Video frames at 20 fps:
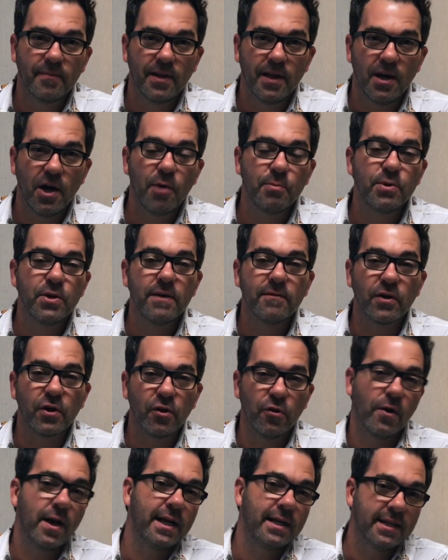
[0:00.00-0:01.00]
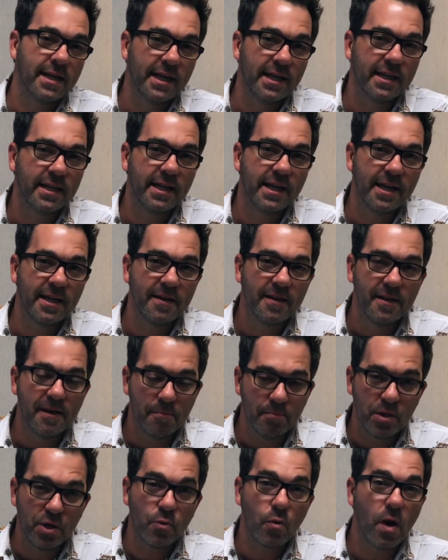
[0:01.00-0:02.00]
Hope you have a great day today.
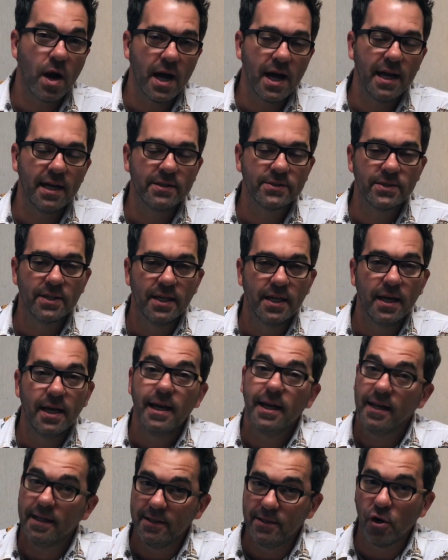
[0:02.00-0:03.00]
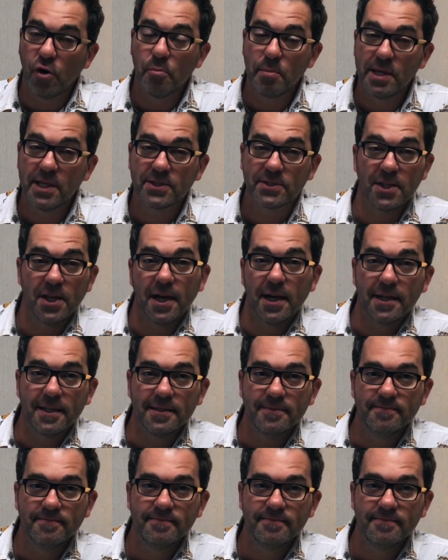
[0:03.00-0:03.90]
Be wise and don't be a slug.